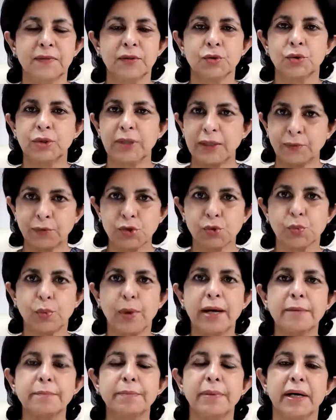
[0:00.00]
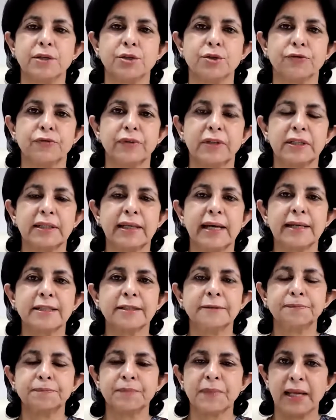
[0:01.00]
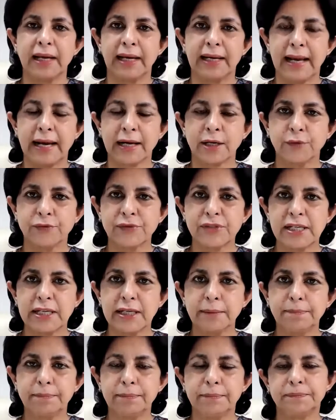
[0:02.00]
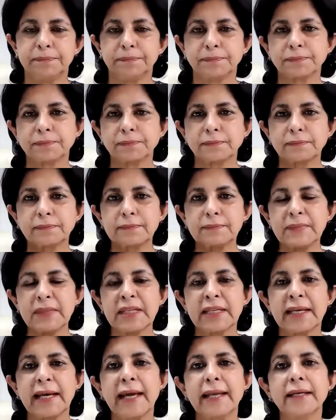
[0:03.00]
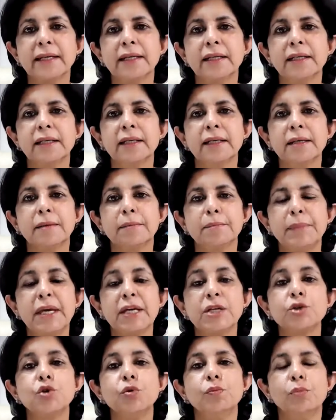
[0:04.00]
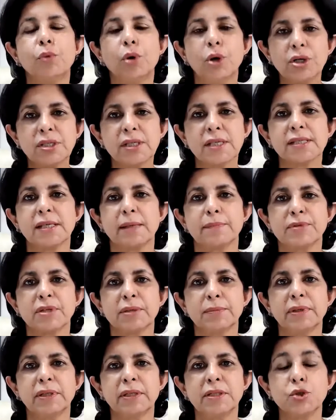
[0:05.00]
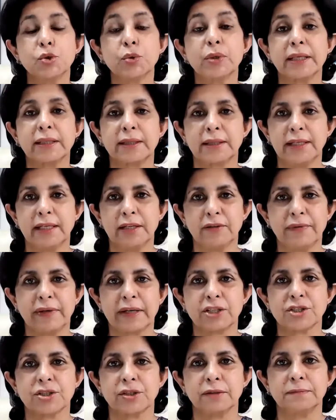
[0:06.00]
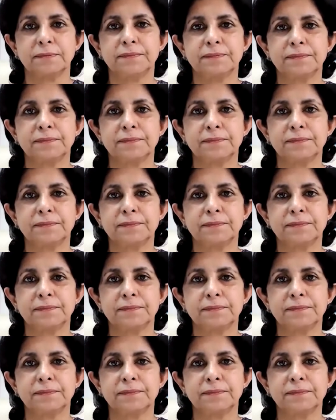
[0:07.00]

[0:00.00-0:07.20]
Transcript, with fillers: So that was one part of it, that lack of sleep can make you more susceptible to get the infection.